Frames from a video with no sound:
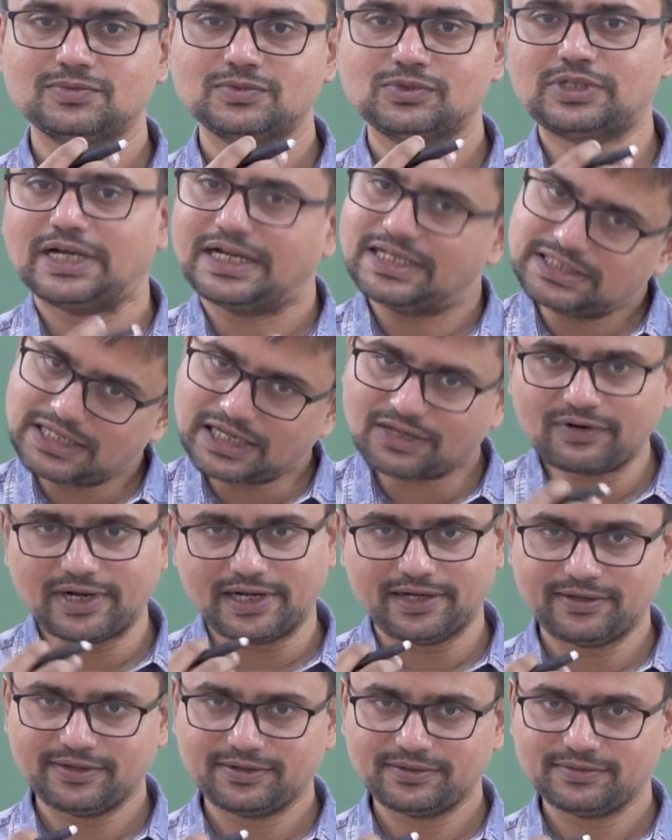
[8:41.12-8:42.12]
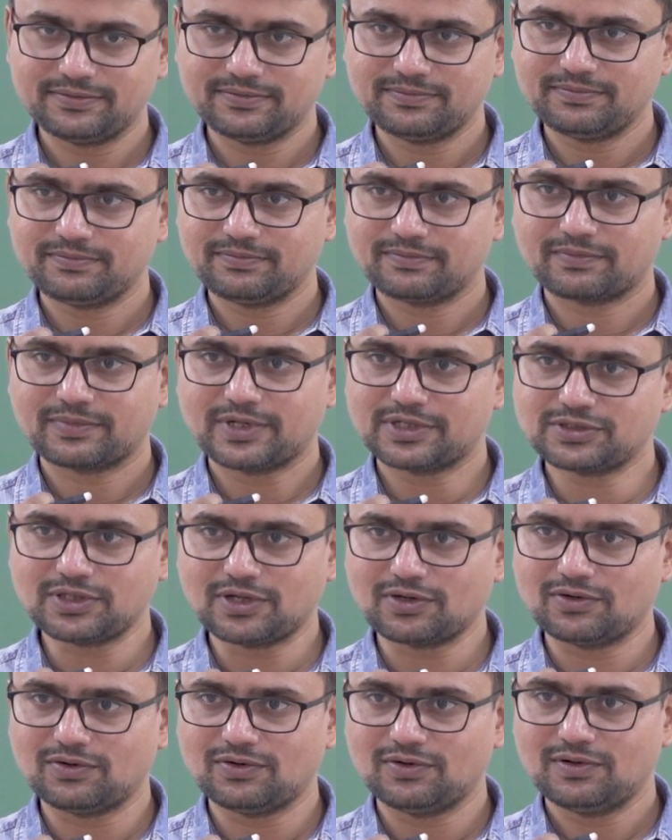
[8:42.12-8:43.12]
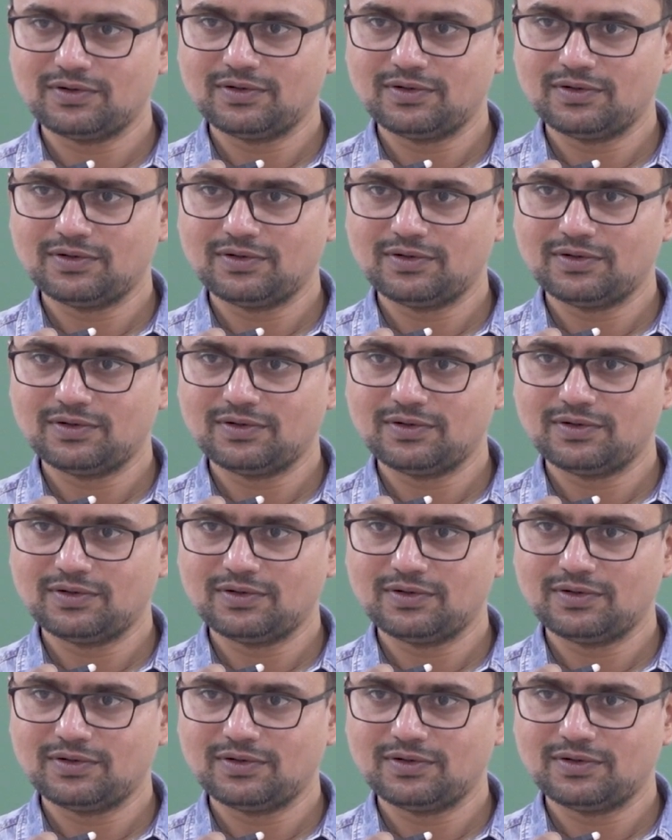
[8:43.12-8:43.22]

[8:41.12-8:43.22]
That is acquired. Yes or no?